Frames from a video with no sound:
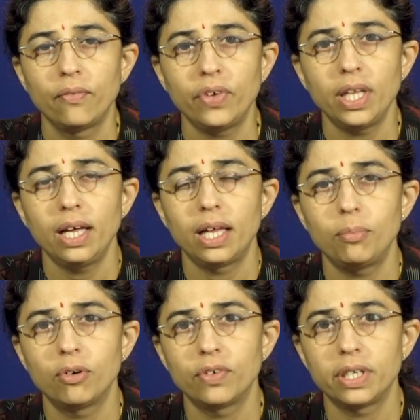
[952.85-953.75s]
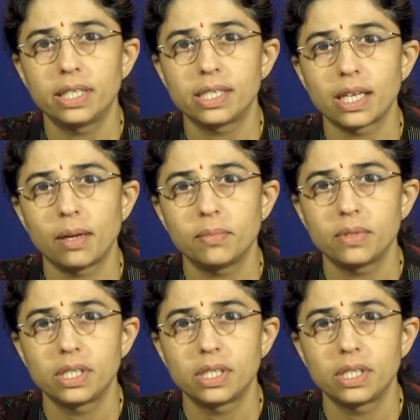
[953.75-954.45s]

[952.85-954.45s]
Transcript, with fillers: with the help of an enzyme